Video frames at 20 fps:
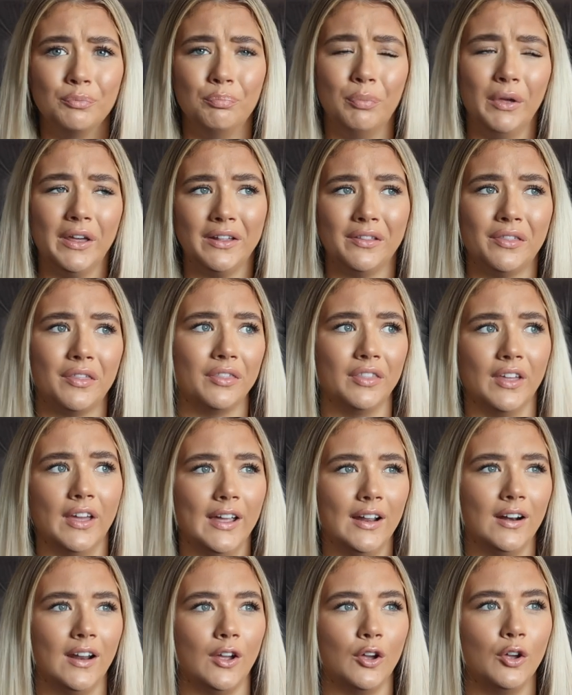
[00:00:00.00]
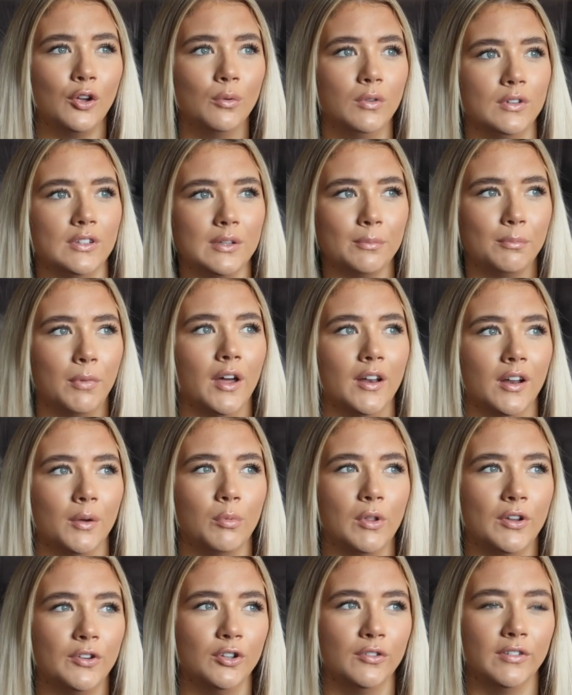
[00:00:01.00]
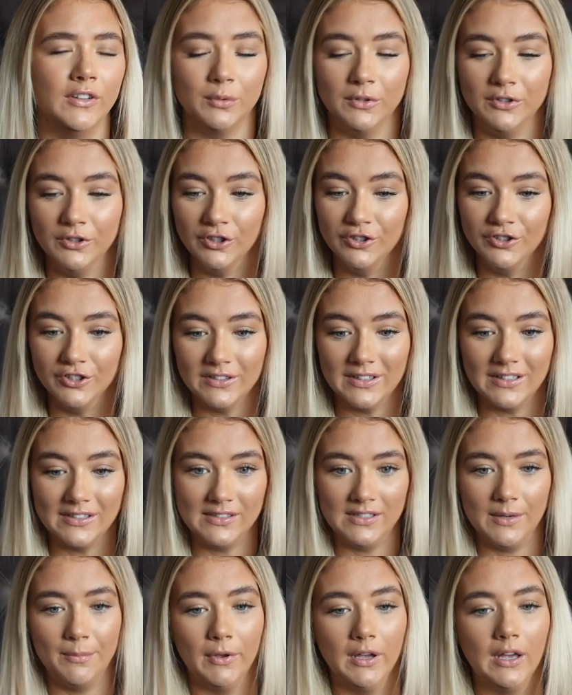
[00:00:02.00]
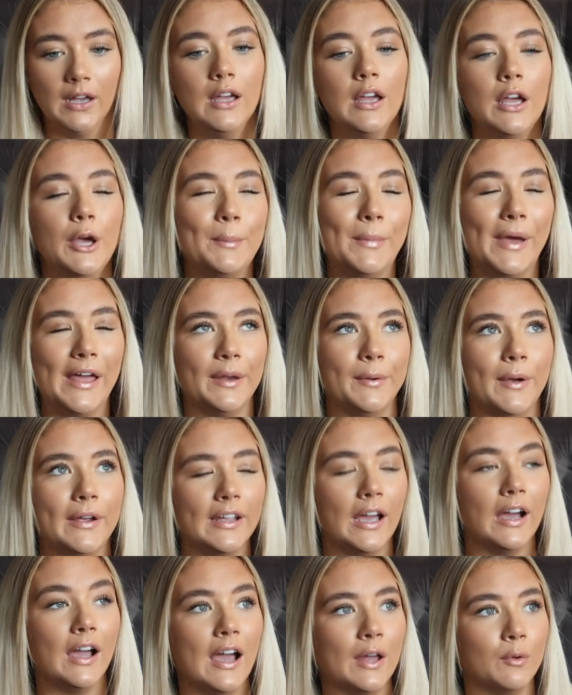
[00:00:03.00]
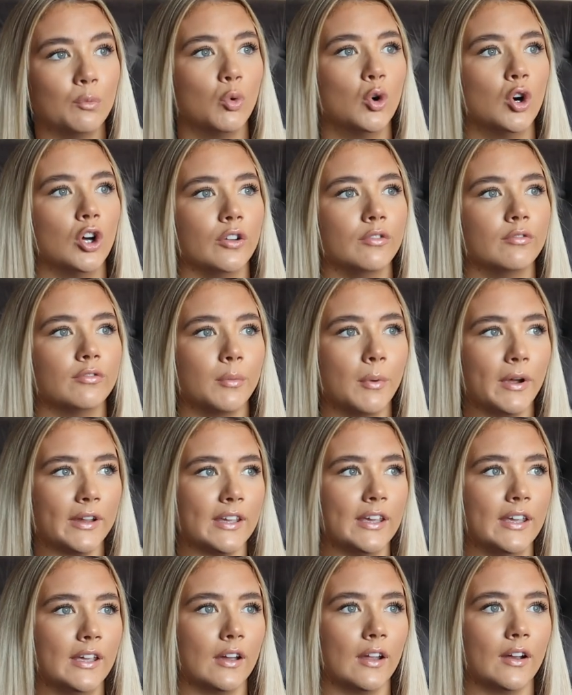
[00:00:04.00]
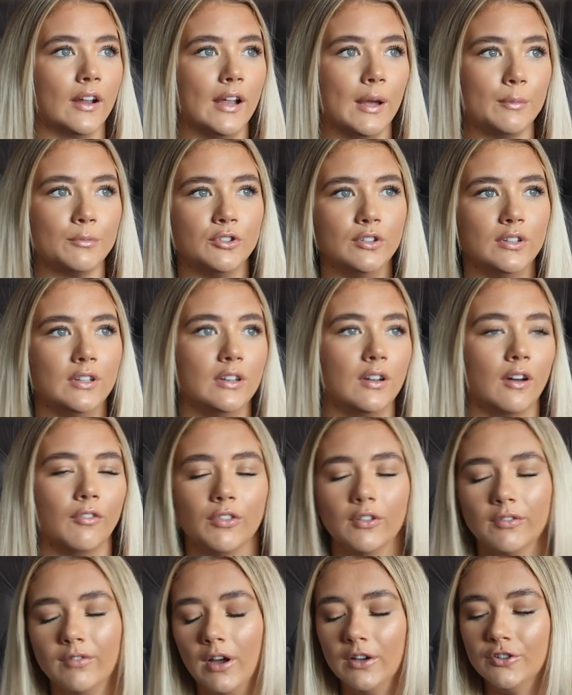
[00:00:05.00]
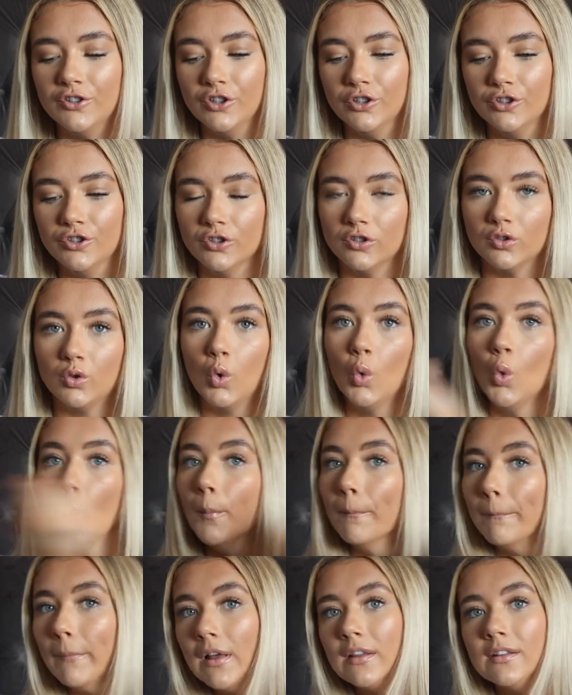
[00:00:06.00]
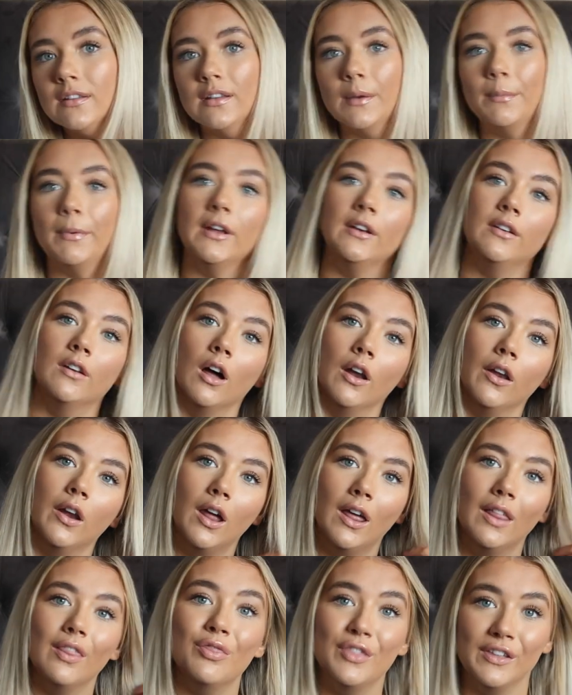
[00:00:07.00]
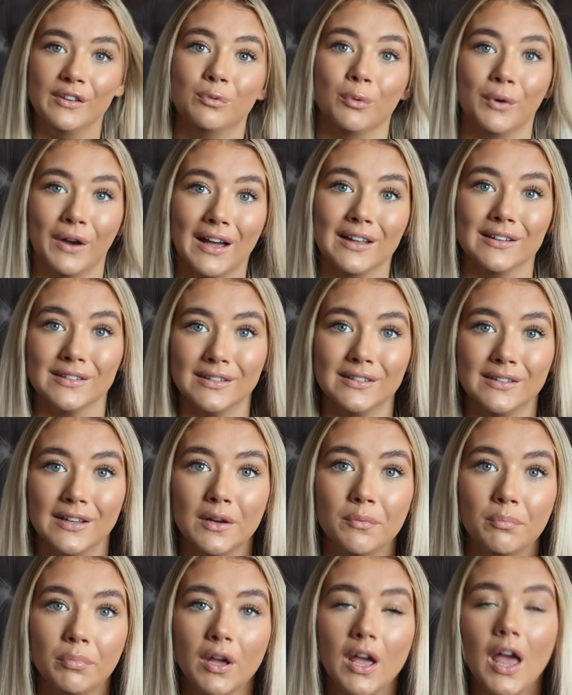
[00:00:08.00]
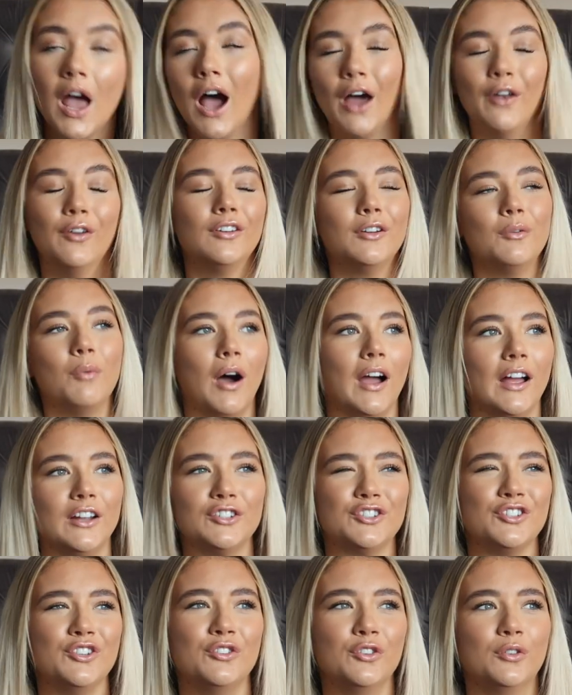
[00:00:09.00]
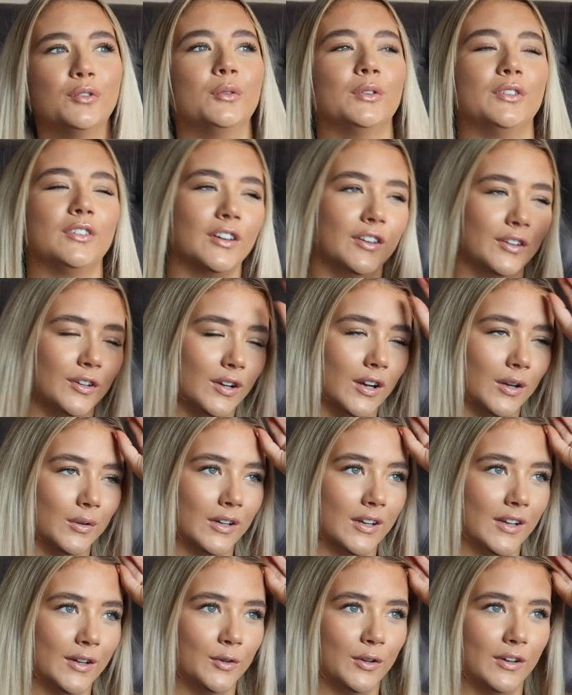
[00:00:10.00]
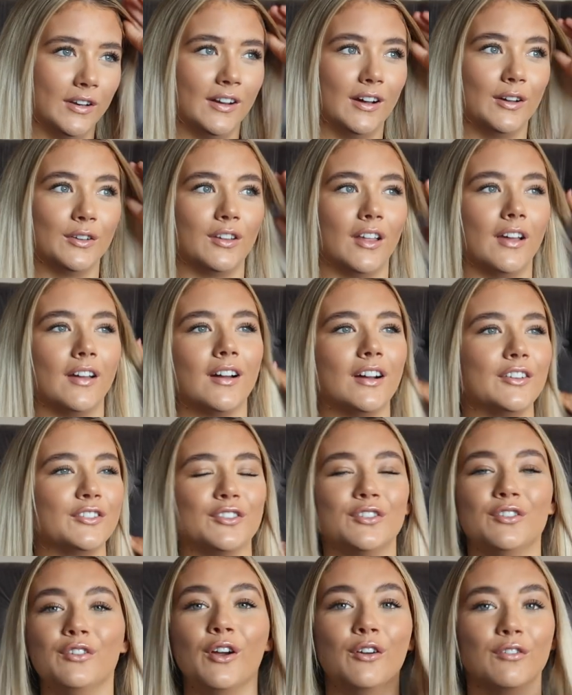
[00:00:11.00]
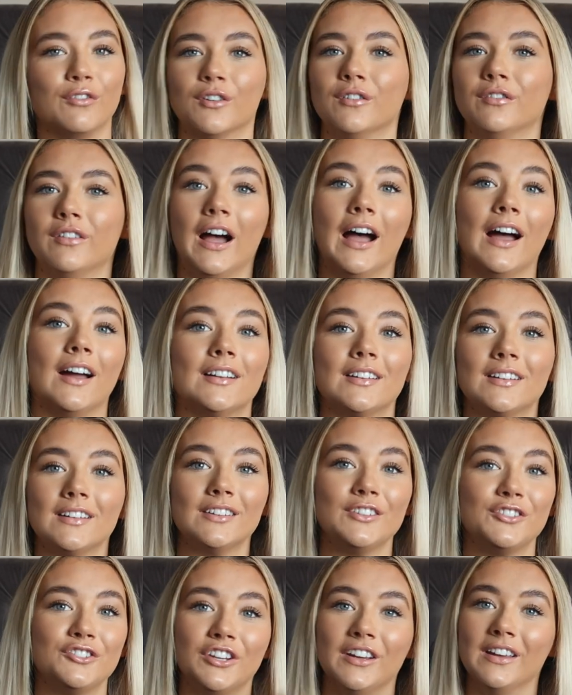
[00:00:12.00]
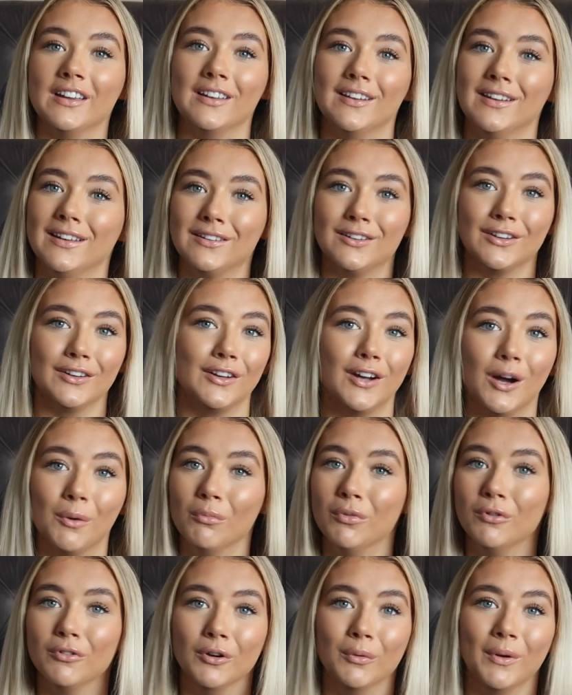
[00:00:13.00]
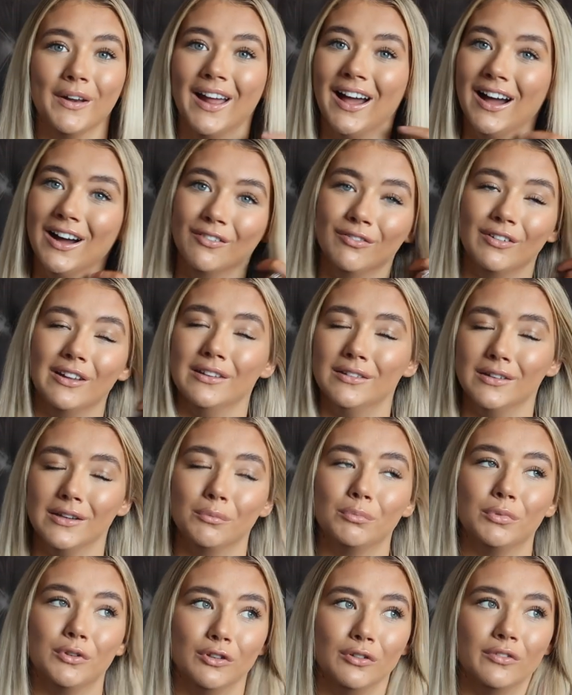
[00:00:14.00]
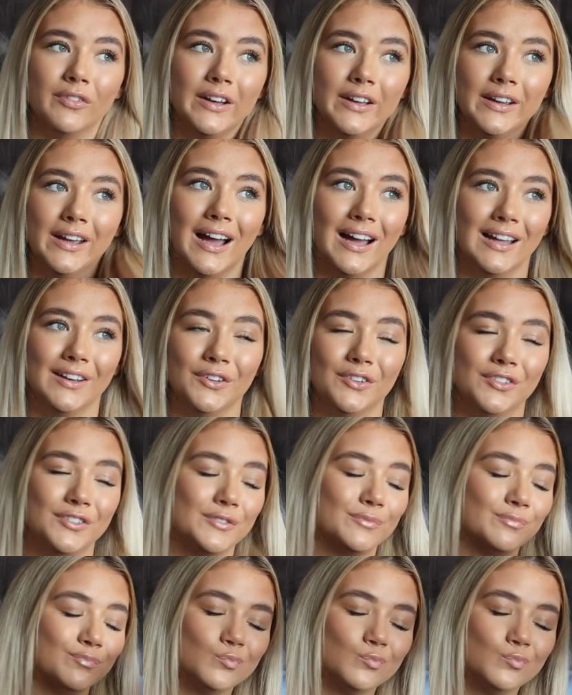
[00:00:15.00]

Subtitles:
big thing. Like, who wants to button up their duvets when you can just zip it? But anyway, yeah, I had one from IKEA, and I absolutely love the fact you could just zip it and done. This one has a zip. I don't know why, I just knew it was gonna. Like, when I ordered it, I was like, I just know for a fact Shein is gonna come through and have a zip duvet, and